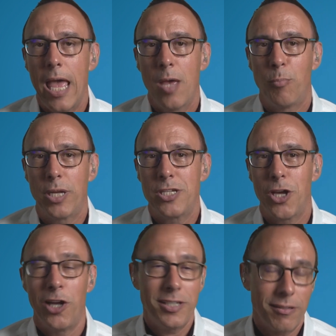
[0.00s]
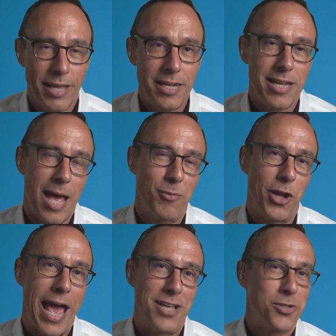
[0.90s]
But until then, I'm
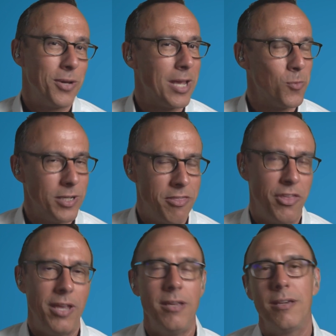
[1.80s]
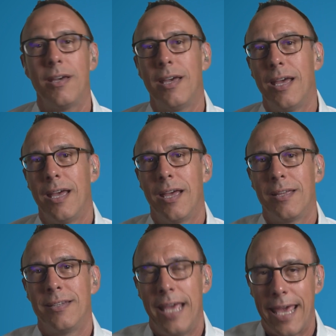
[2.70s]
going to ask you again one thing.
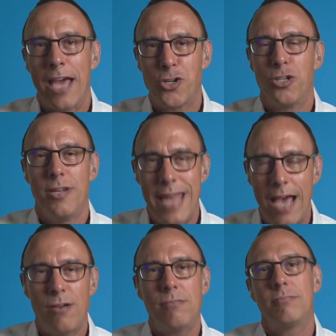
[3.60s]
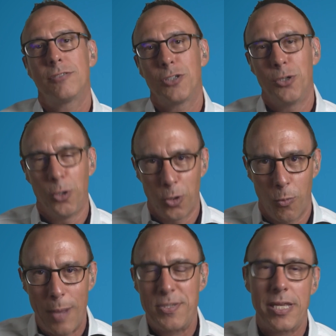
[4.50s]
Take action now. Go to our
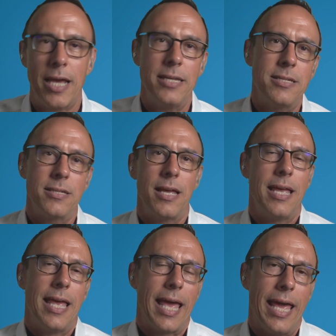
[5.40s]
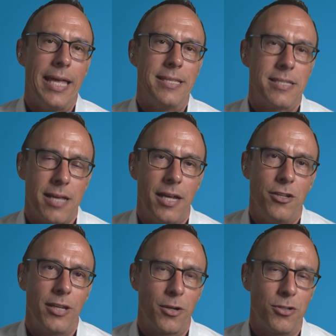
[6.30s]
website and sign the letter